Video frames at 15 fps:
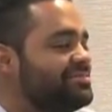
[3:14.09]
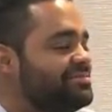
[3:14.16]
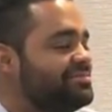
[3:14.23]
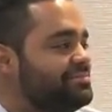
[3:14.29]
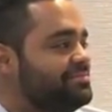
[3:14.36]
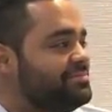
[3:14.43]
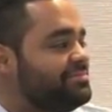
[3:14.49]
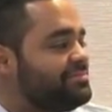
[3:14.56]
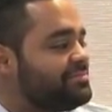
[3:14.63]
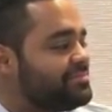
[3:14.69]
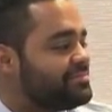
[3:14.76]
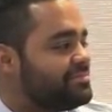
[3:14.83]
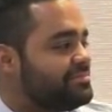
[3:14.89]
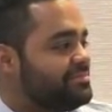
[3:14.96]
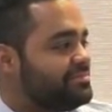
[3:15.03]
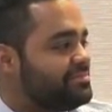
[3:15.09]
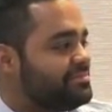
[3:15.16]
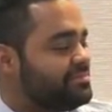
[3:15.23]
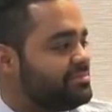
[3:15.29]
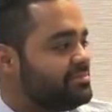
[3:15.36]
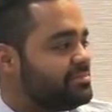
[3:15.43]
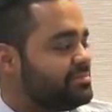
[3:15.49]

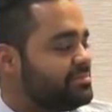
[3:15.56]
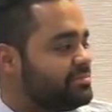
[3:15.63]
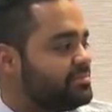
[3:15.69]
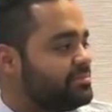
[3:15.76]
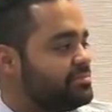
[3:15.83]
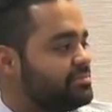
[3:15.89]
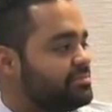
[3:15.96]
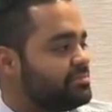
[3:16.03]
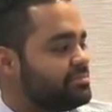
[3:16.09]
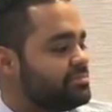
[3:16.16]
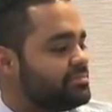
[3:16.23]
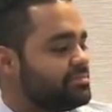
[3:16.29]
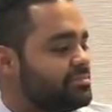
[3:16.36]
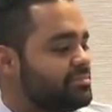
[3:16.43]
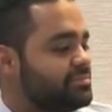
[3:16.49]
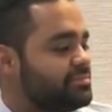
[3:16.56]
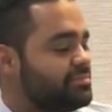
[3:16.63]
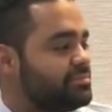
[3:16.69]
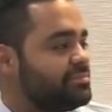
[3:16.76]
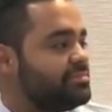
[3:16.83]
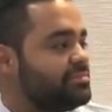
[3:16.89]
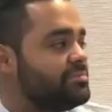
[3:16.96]

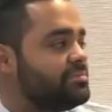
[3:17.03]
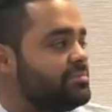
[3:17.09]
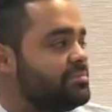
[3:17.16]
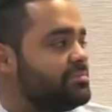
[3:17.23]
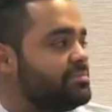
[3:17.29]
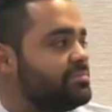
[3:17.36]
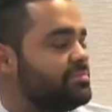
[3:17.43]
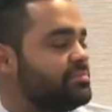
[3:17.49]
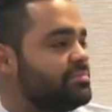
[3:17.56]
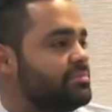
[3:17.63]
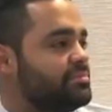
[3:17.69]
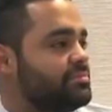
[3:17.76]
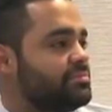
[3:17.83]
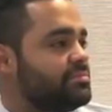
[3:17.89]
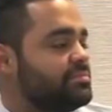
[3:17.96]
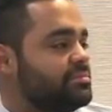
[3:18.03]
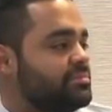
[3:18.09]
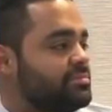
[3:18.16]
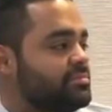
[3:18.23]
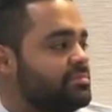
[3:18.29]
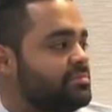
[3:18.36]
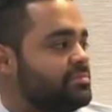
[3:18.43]
(not speaking)